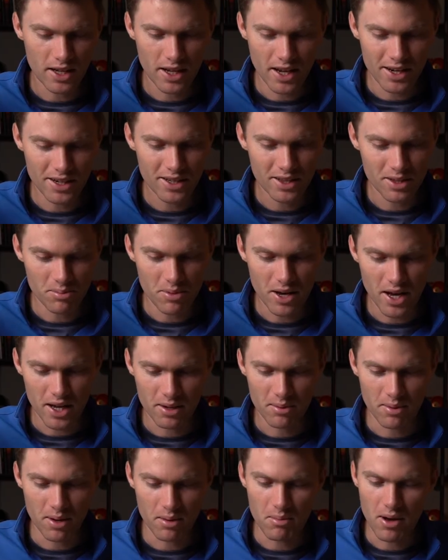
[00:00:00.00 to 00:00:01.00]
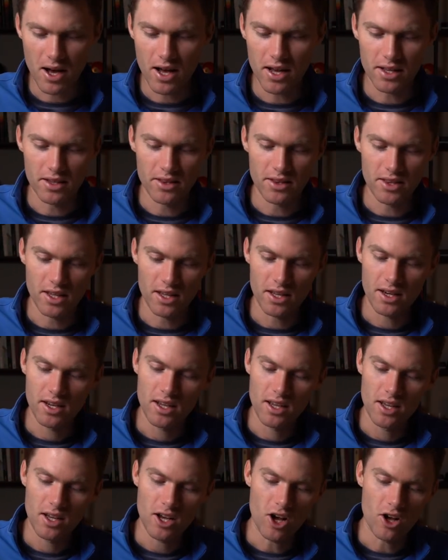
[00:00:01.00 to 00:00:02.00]
kind of in the back of my mind that
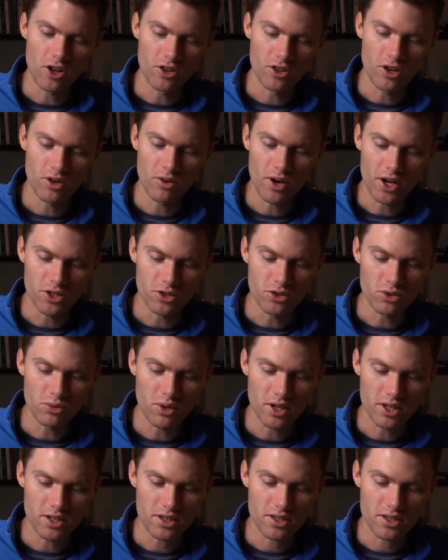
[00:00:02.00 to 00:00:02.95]
although I do want to